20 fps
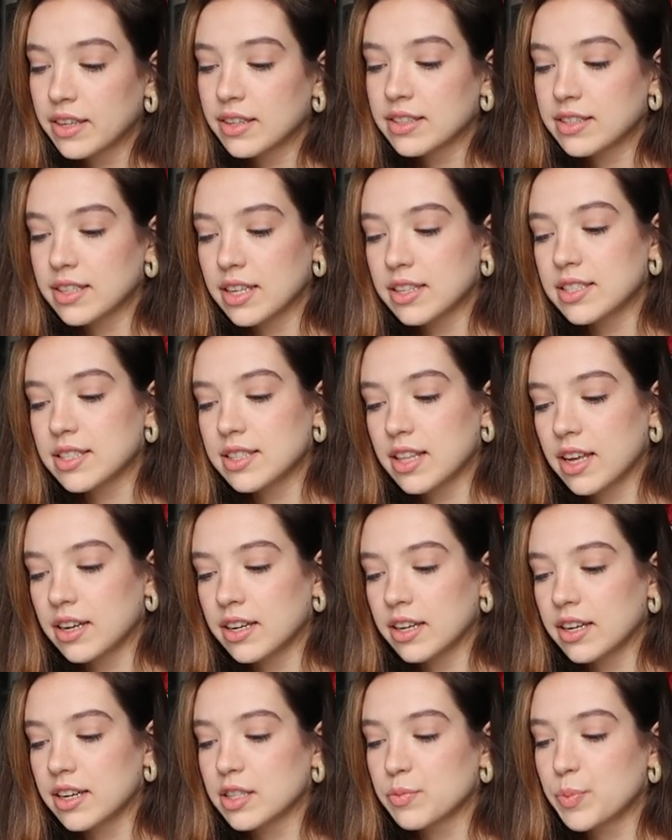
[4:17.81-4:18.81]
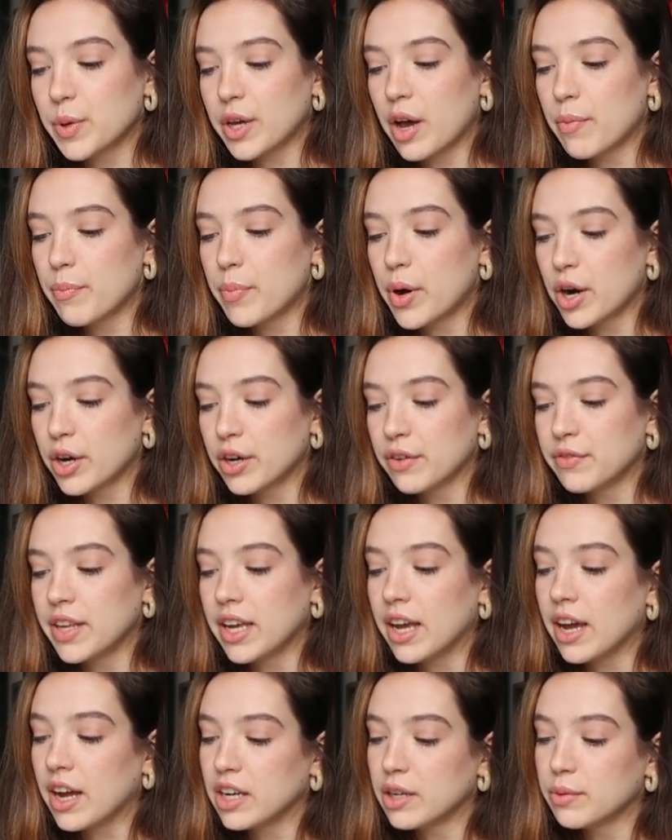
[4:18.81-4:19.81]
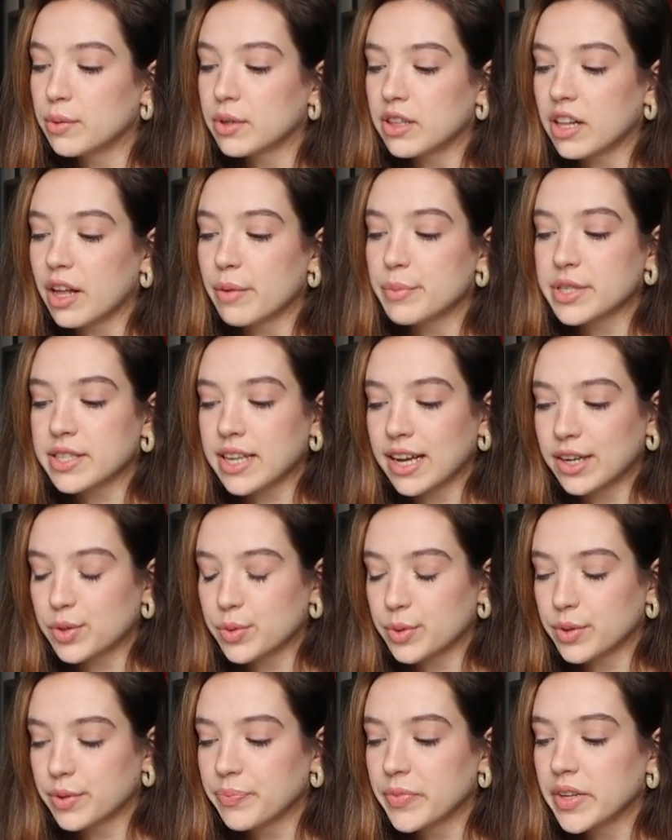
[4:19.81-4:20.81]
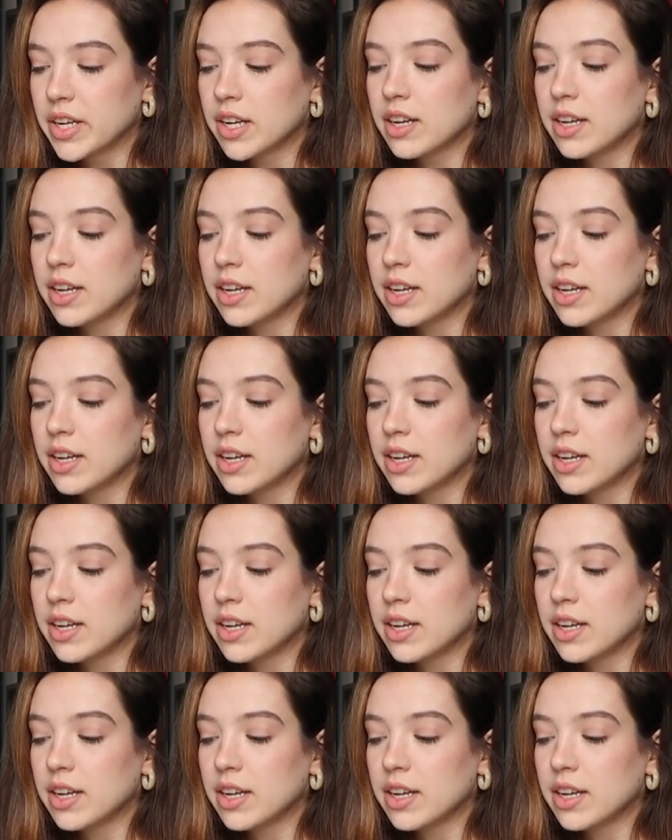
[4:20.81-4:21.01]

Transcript: Since then, it has become part of the annual club schedule.